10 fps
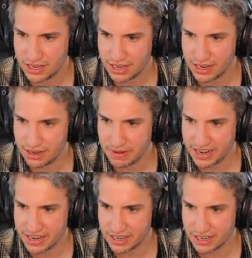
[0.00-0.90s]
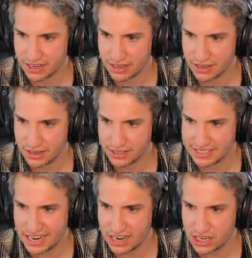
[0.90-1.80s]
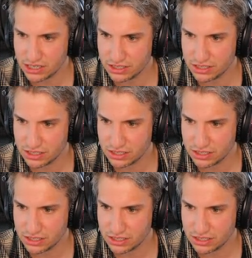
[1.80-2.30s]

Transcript: I am adding stairs.